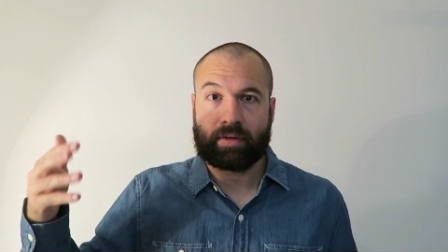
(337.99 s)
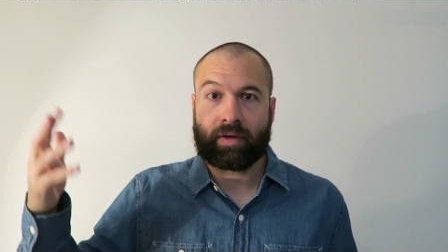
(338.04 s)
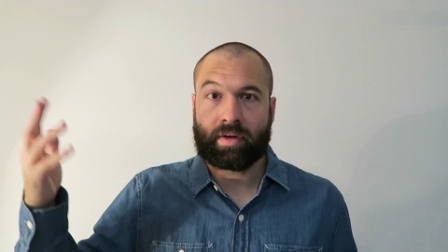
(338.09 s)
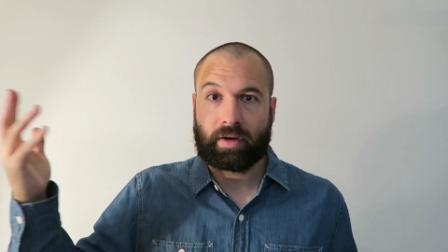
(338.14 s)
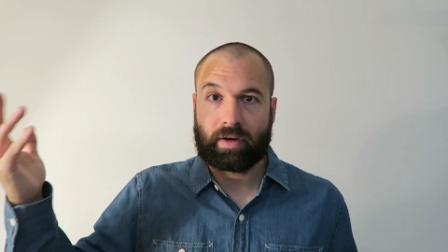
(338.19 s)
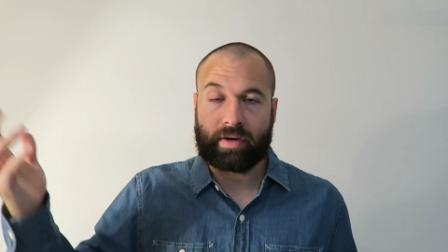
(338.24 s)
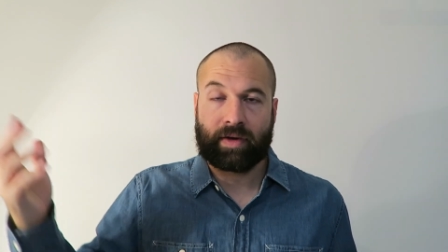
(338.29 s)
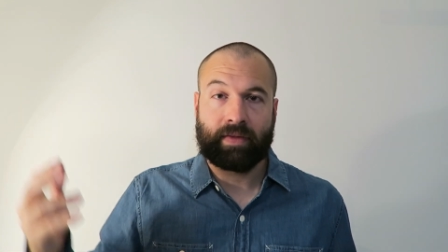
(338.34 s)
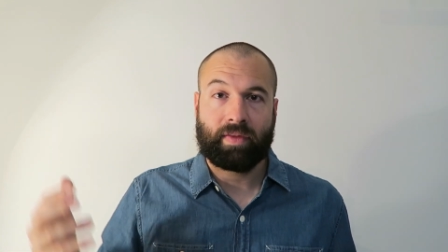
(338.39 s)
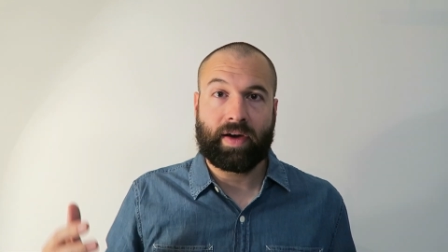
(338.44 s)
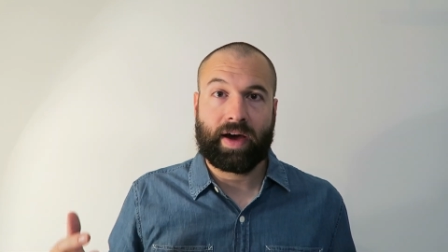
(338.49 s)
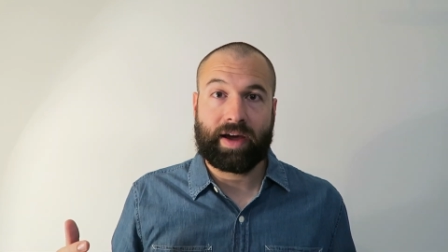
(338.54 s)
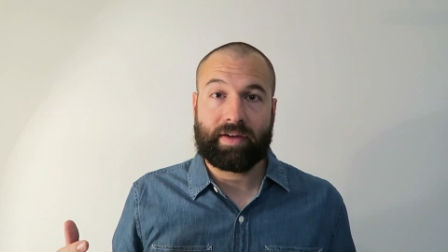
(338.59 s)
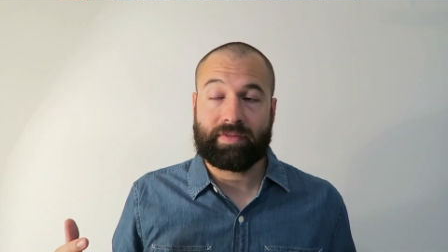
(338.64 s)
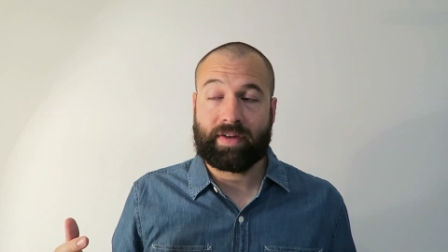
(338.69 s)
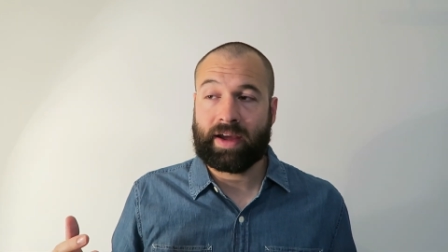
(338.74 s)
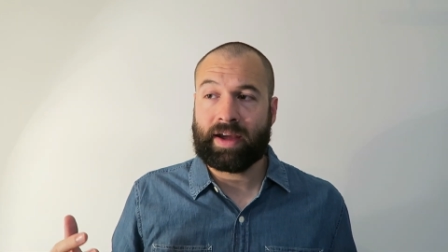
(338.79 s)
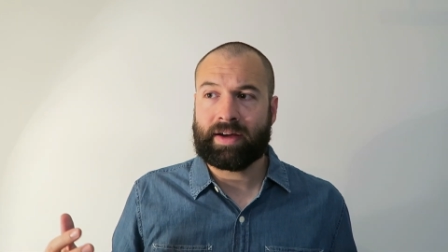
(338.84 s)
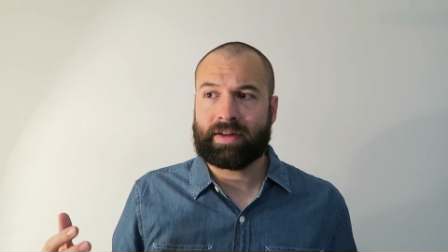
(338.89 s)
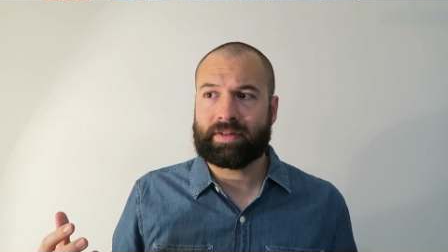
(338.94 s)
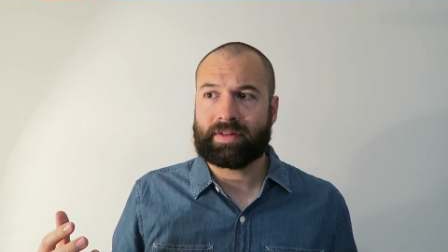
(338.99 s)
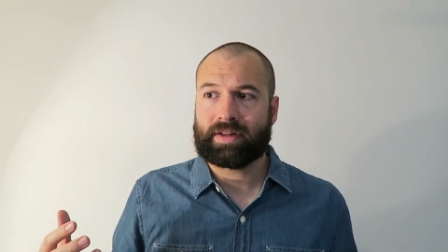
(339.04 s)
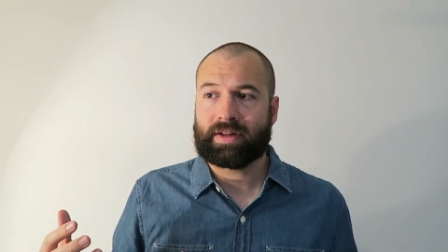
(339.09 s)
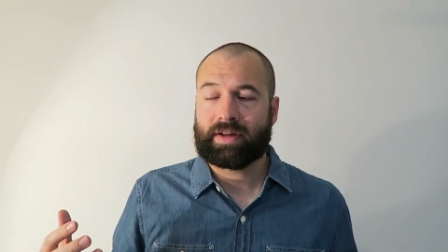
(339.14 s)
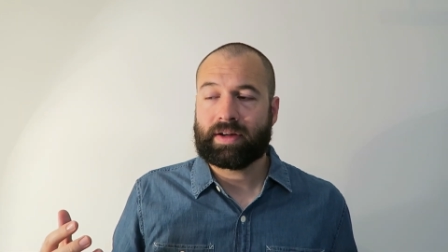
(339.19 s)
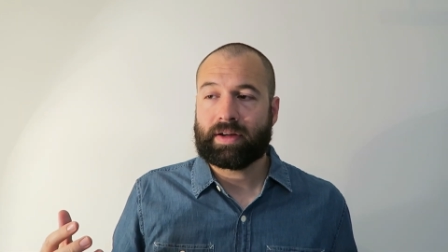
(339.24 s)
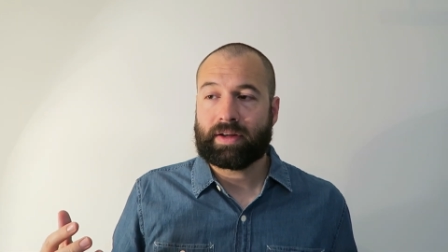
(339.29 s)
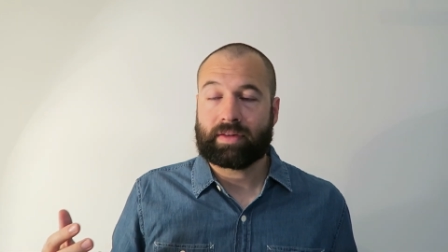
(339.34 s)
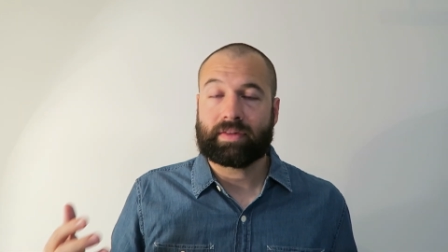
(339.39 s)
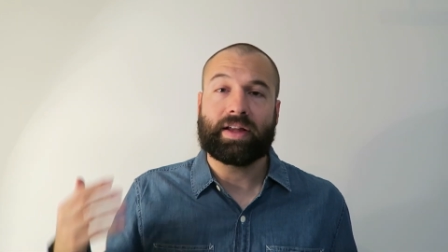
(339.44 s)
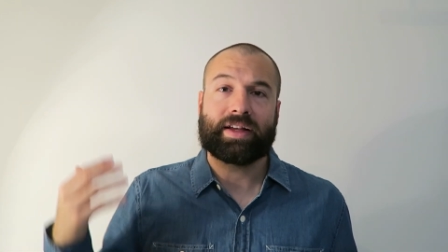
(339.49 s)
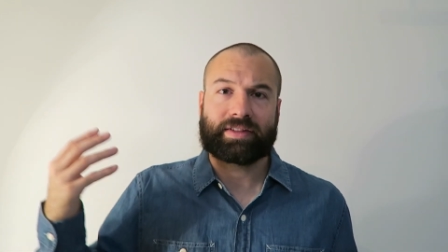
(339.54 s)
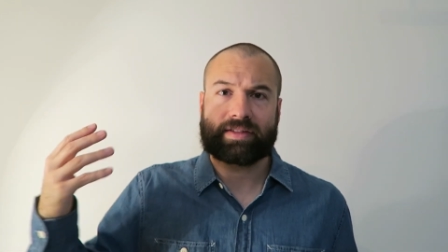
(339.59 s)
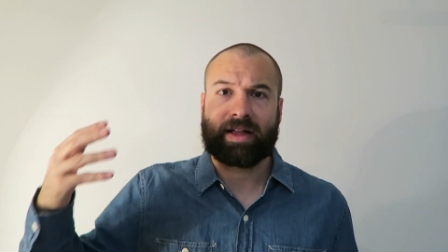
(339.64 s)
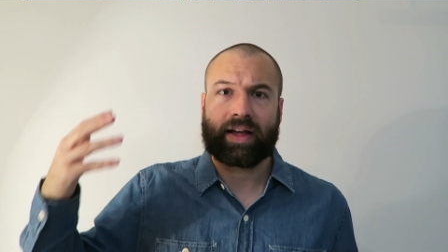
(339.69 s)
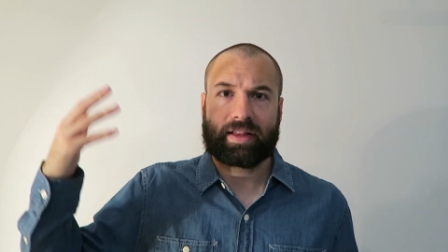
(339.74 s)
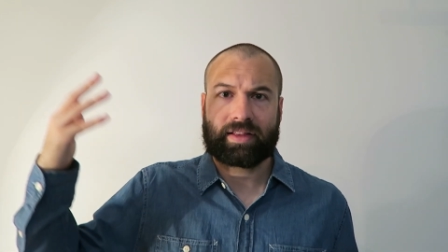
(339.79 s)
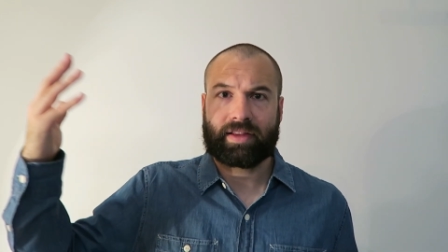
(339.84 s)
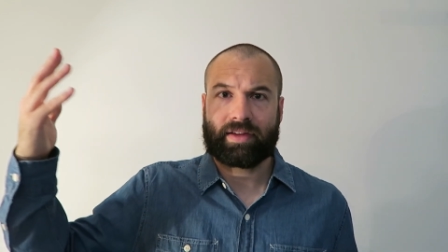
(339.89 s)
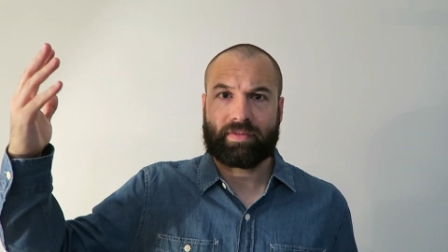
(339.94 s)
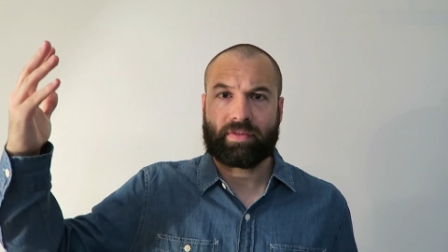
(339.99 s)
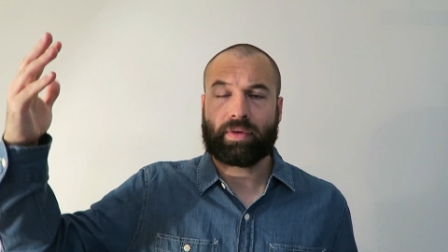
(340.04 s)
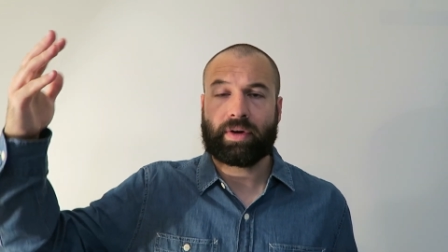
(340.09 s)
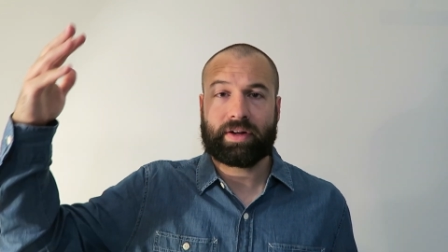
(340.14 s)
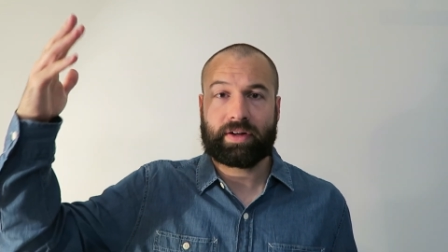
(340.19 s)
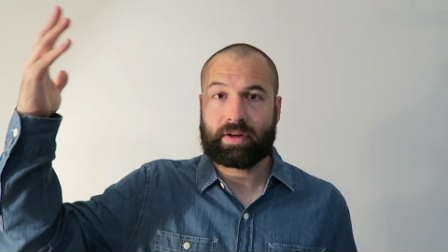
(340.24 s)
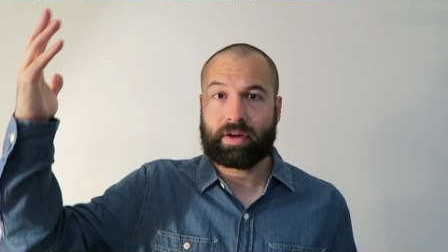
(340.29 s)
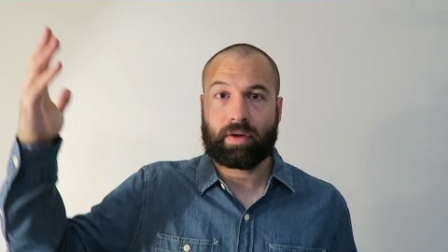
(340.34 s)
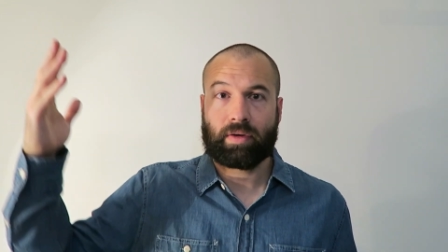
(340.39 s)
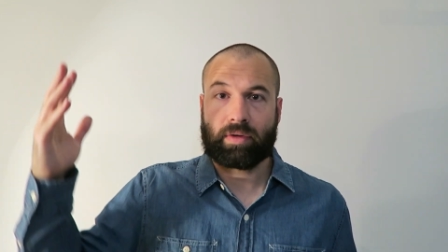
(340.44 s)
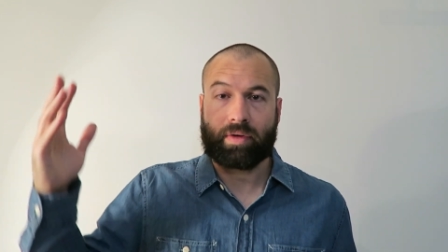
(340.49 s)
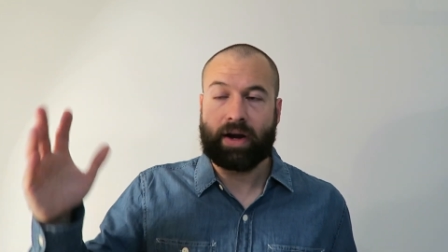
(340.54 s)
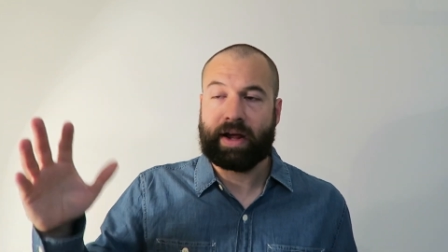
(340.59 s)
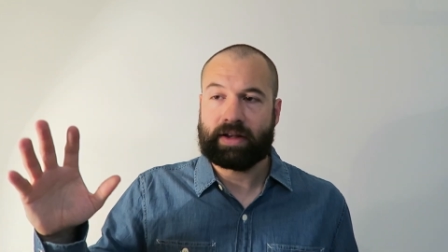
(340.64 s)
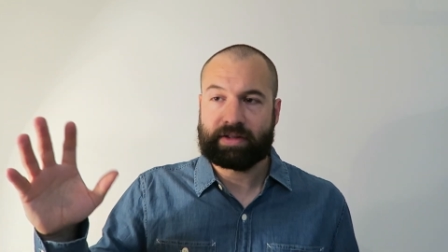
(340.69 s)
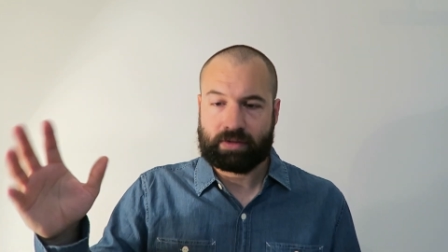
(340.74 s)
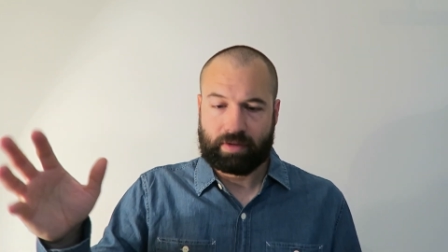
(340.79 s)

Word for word: longer in life and less likely for it to go gray.